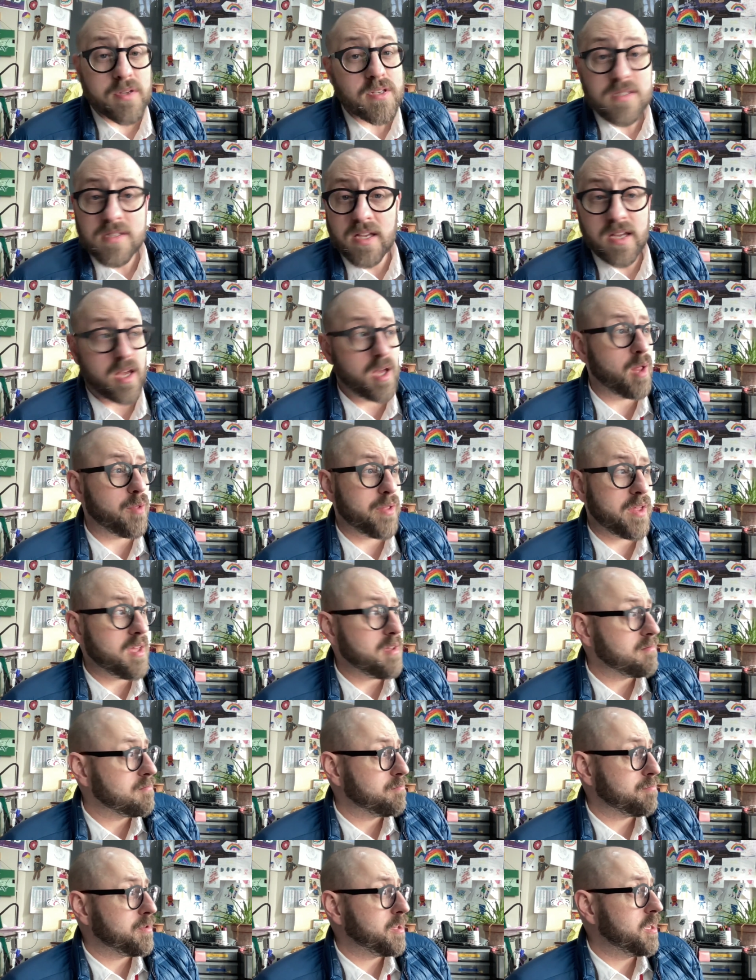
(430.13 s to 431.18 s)
please stay healthy.
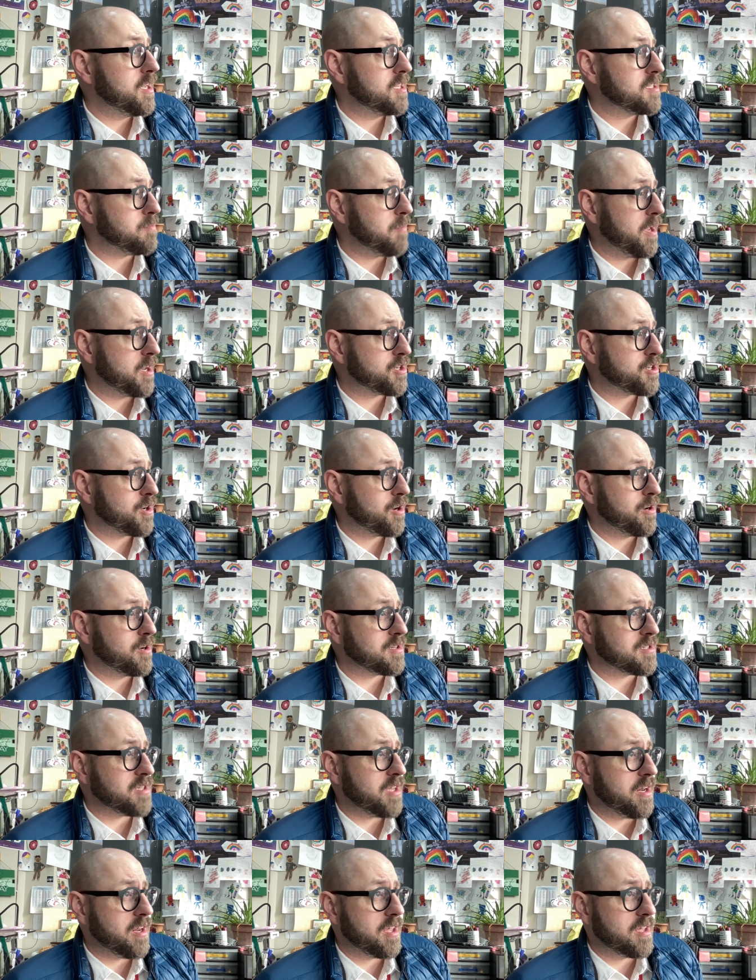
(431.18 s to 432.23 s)
Please make sure
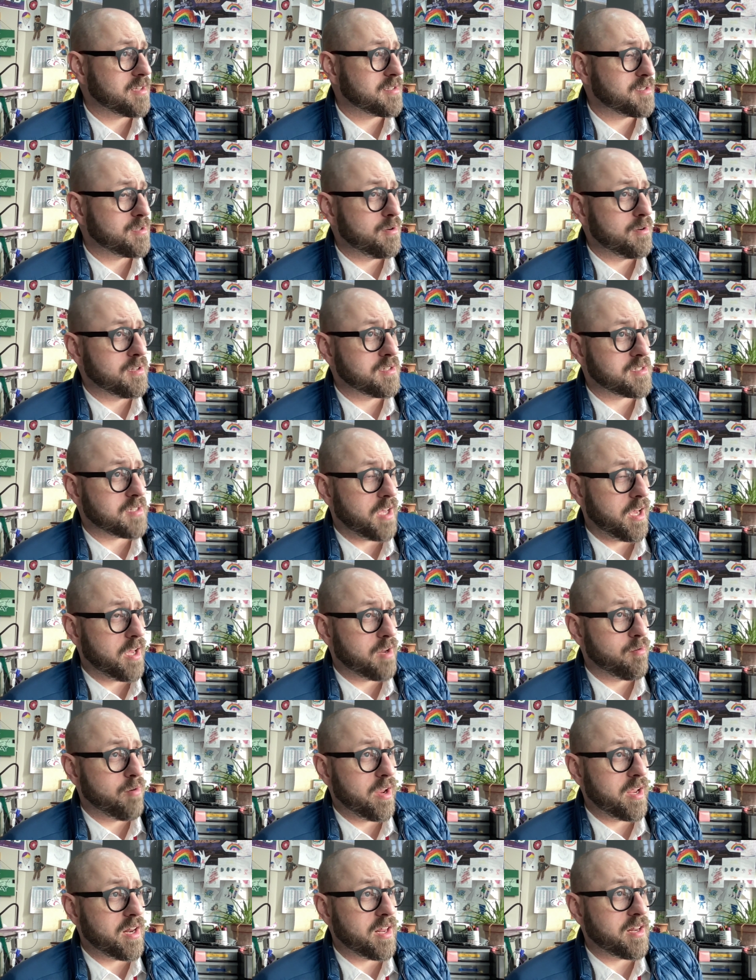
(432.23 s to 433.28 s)
you're sending students
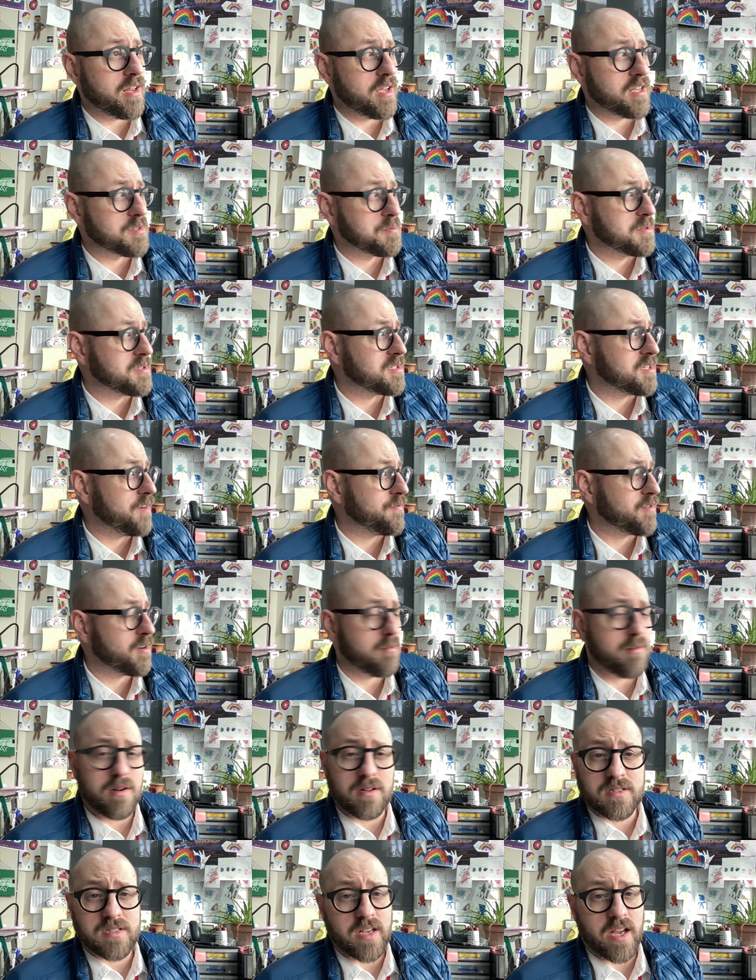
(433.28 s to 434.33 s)
on rainy days with stuff to
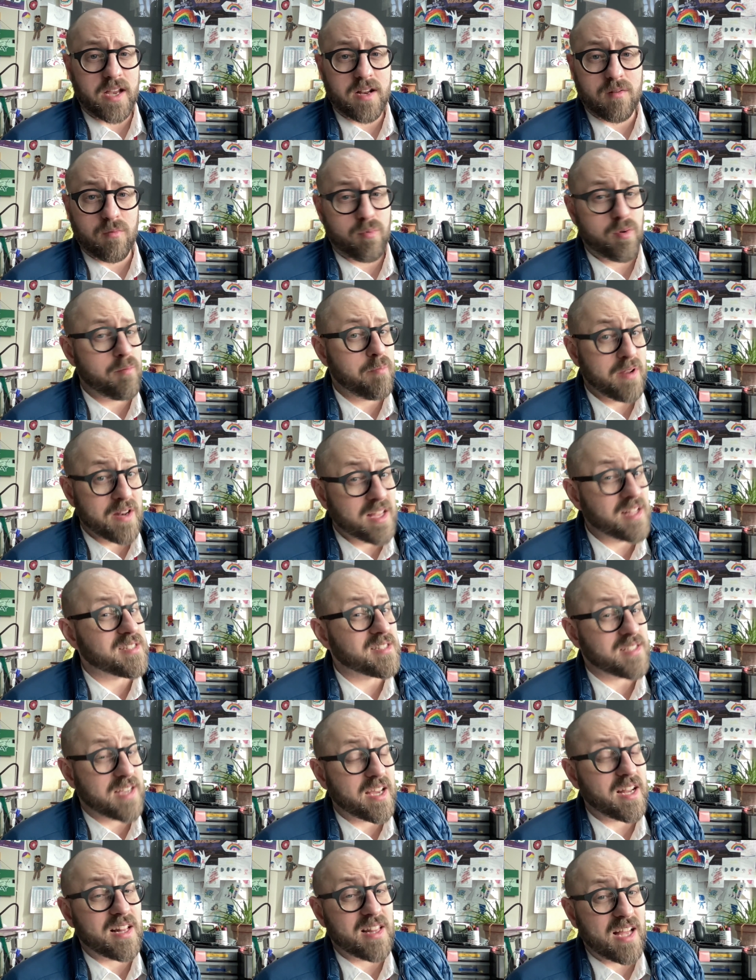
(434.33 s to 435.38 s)
go outside. We've been
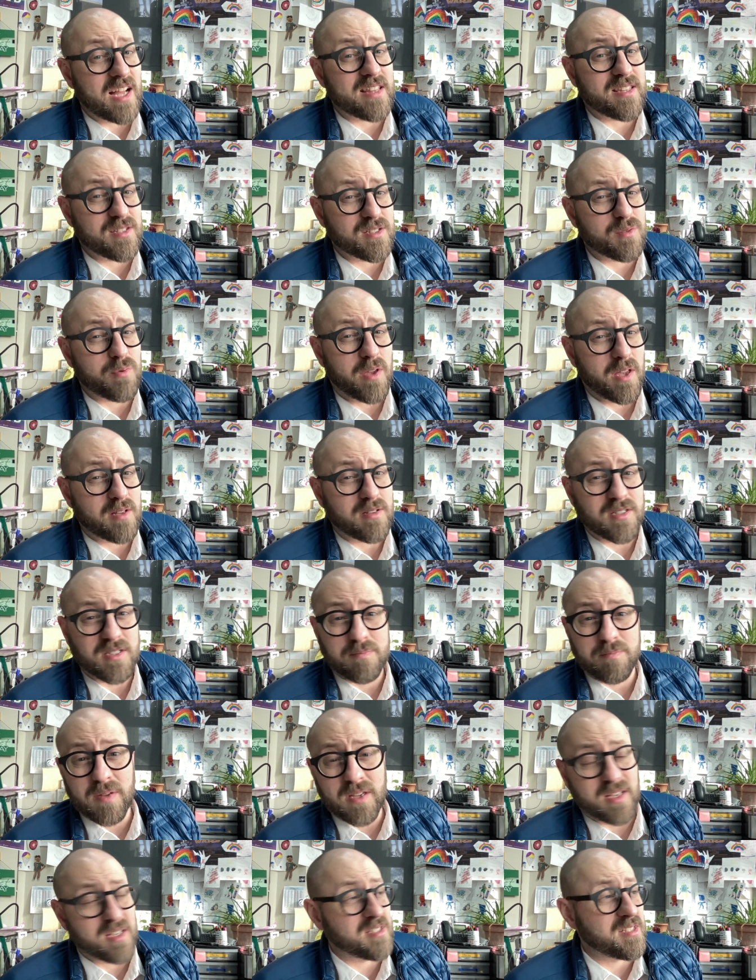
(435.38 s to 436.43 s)
inside a lot this week just
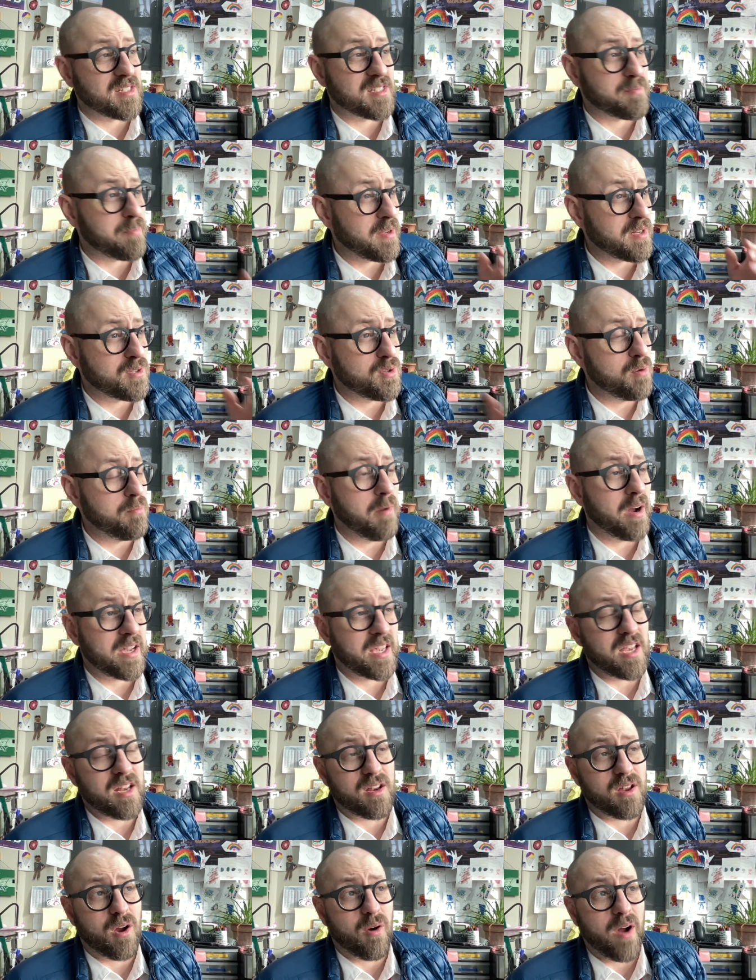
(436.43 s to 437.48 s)
because it's been too
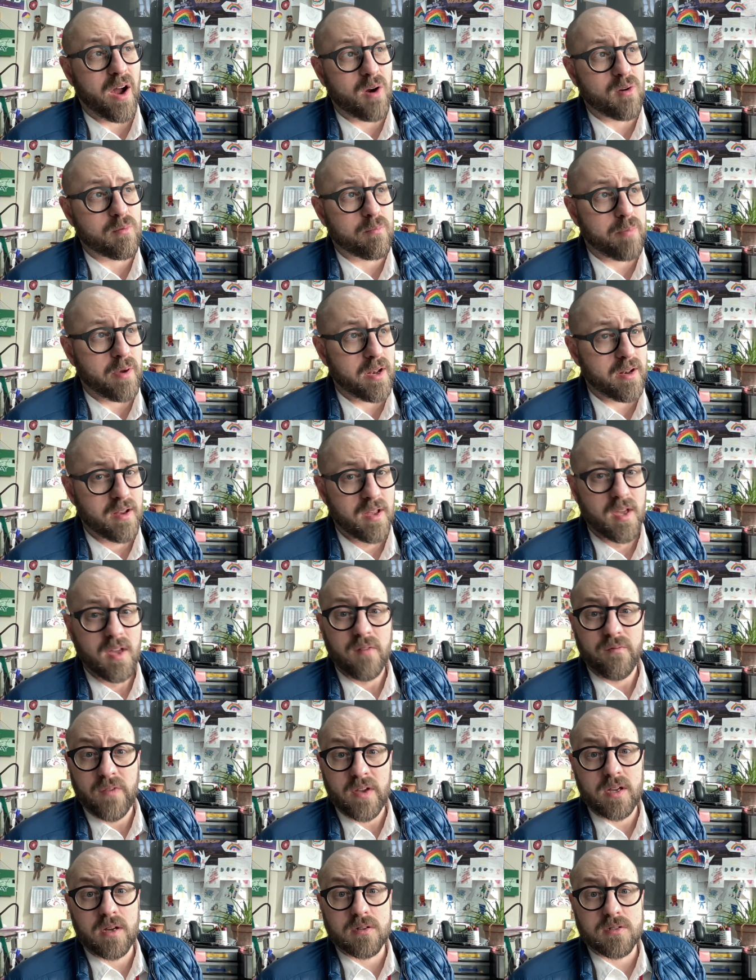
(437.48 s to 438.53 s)
mucky to go out, but
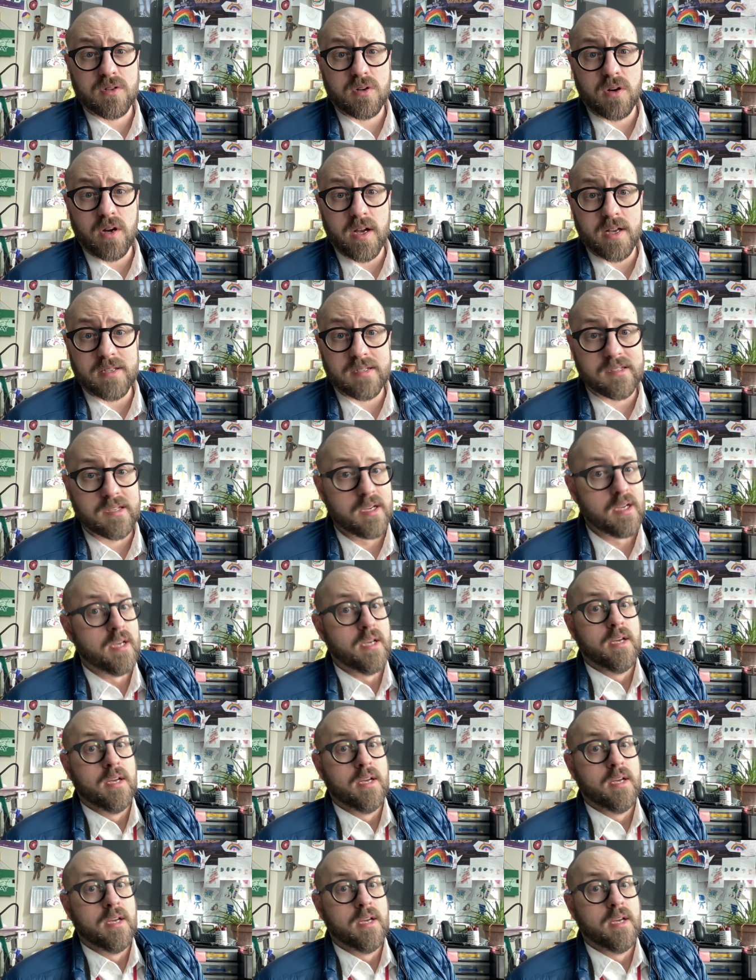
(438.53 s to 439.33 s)
fingers crossed